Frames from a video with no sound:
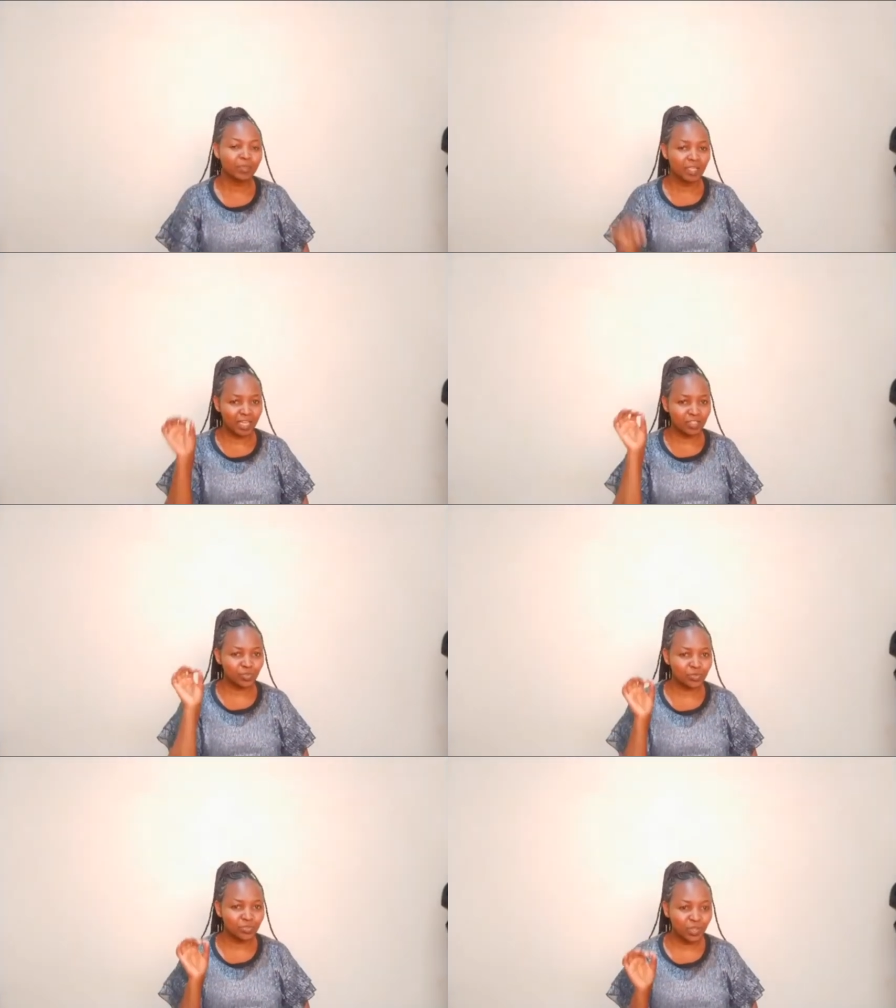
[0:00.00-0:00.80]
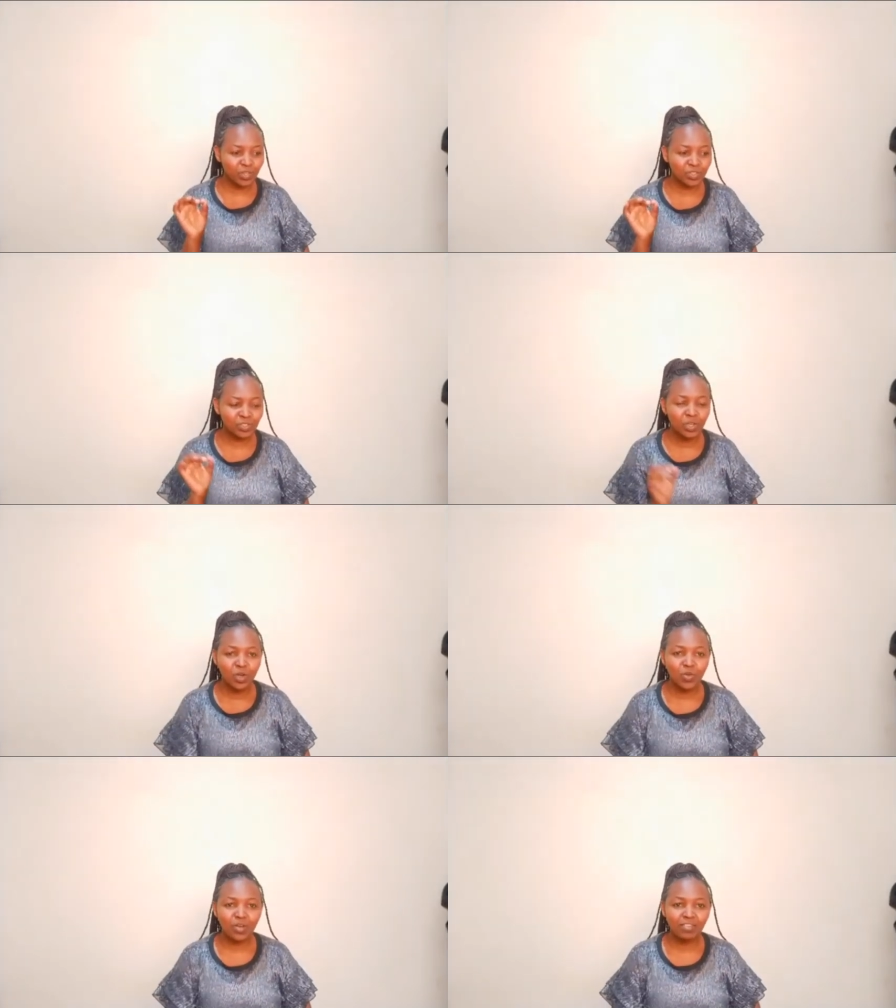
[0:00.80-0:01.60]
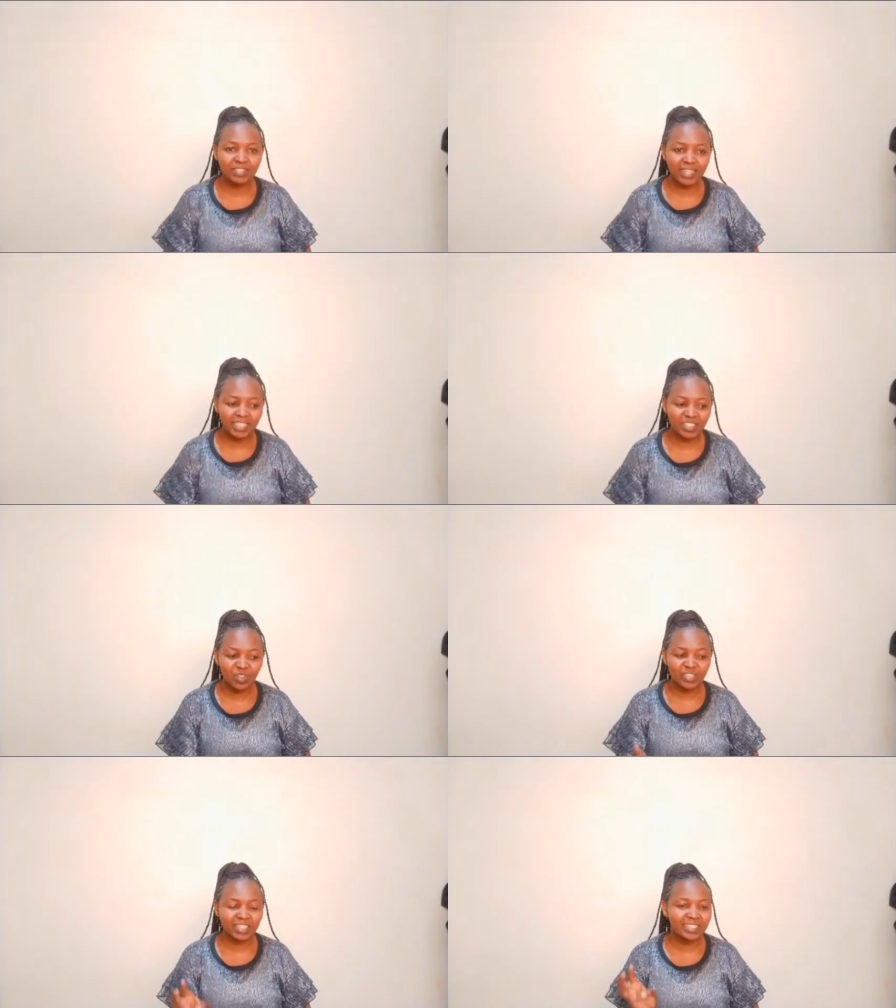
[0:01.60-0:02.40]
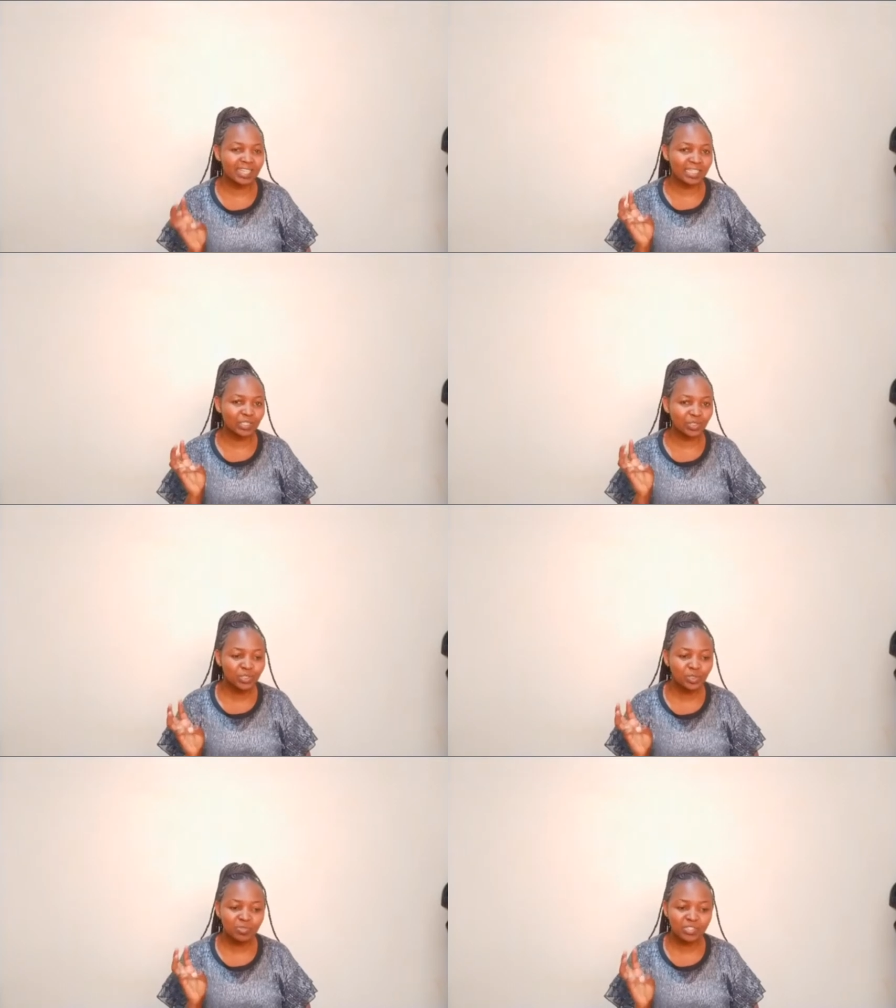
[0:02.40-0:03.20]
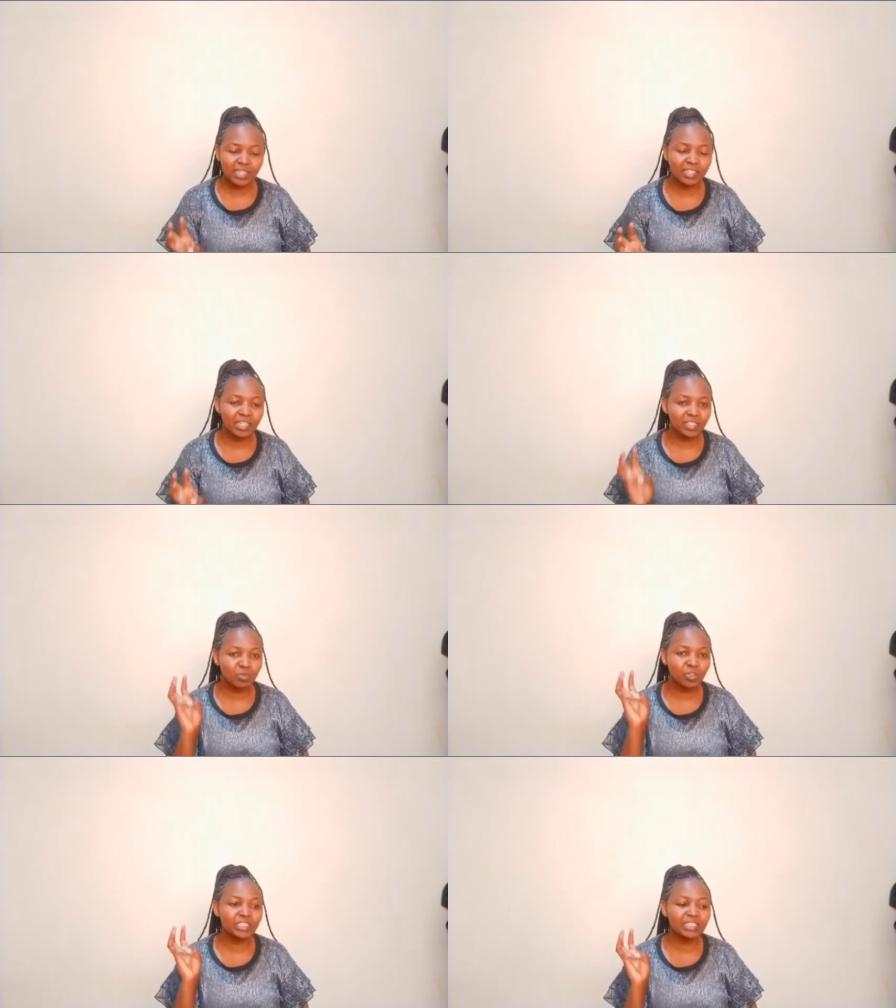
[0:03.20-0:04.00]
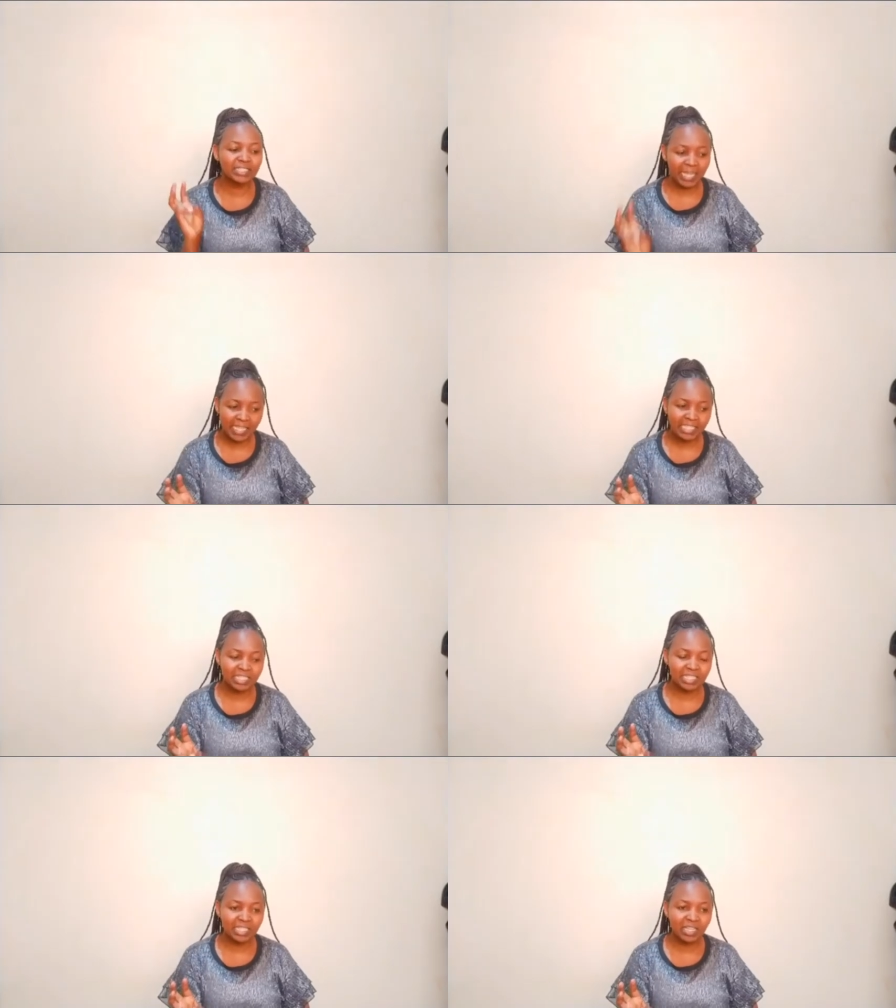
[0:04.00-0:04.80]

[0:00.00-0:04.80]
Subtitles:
and to those who have just gotten their YouTube channels monetized